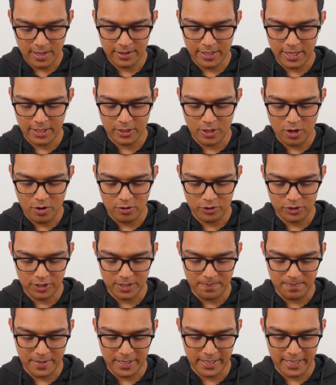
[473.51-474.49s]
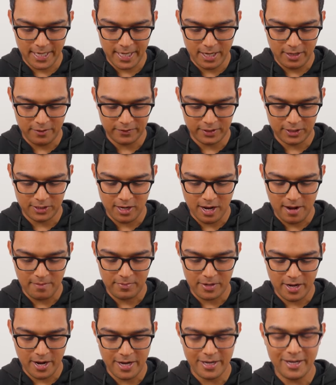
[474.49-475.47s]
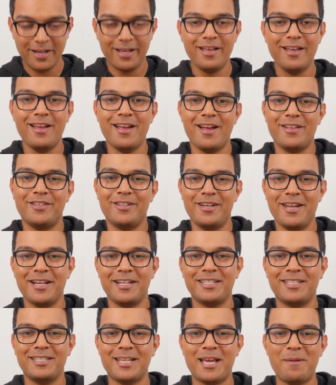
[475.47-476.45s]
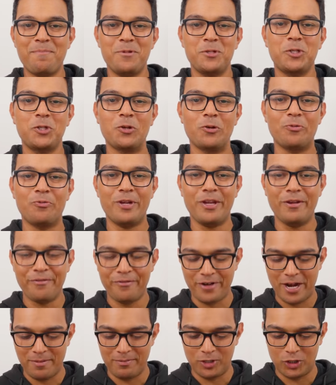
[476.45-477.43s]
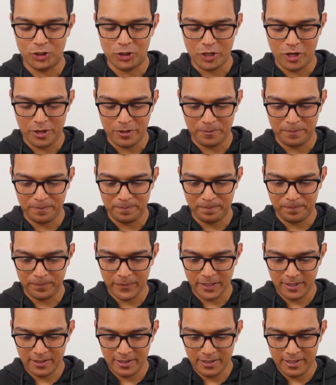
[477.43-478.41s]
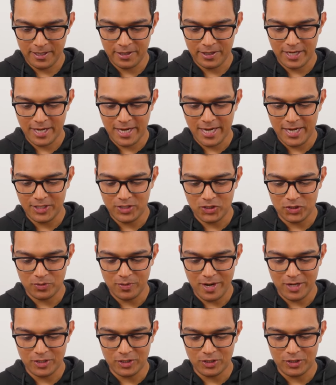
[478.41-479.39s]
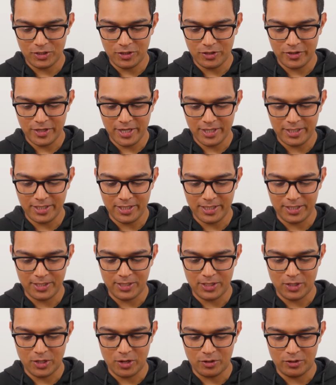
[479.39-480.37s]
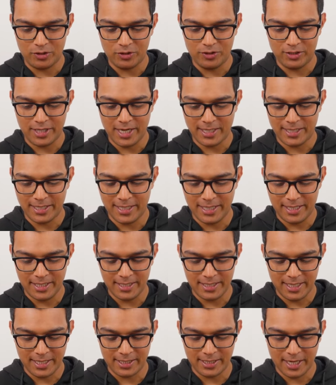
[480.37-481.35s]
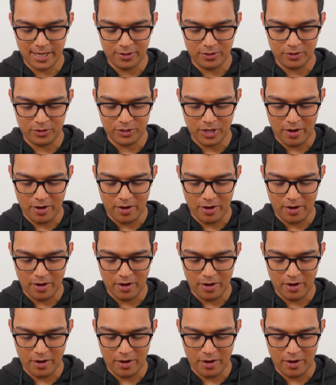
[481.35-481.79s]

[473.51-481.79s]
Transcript: Then go to the beginning of the timeline and the next step is to reframe the shot. The easiest way to do this is to go to settings and turn on